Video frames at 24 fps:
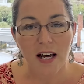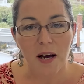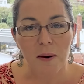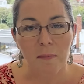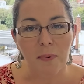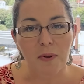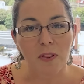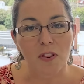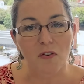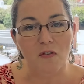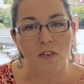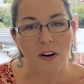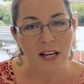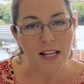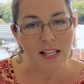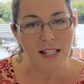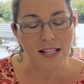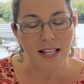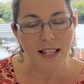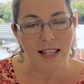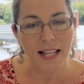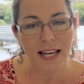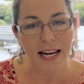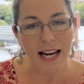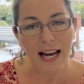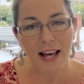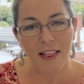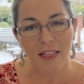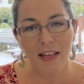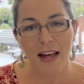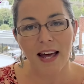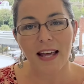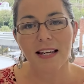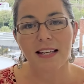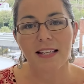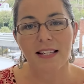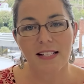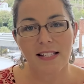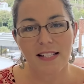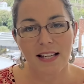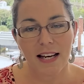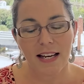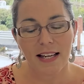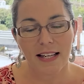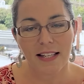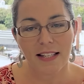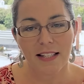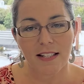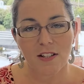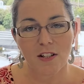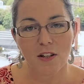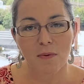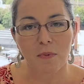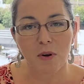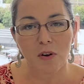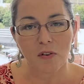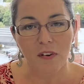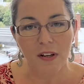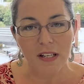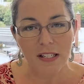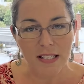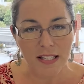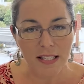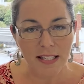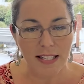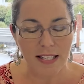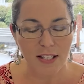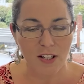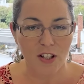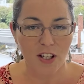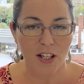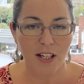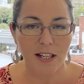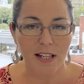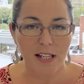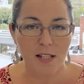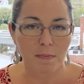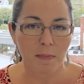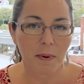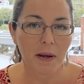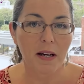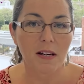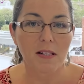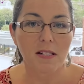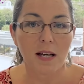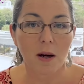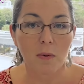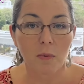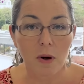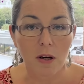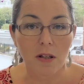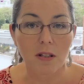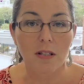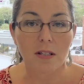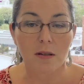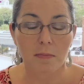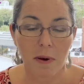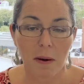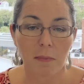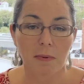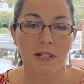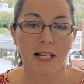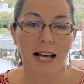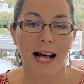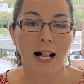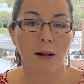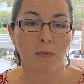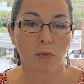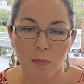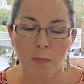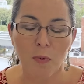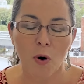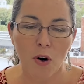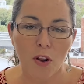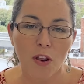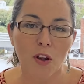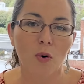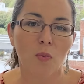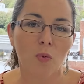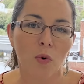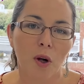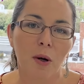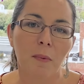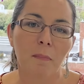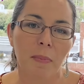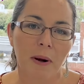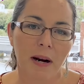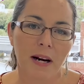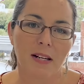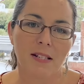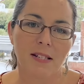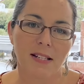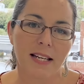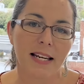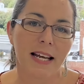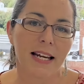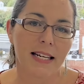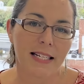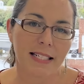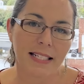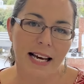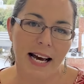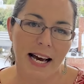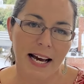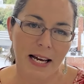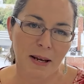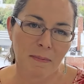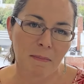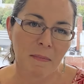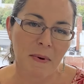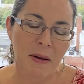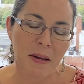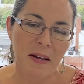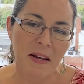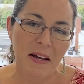But the reason that I then decided to move into digital is because I wanted to be able to help more than one person at a time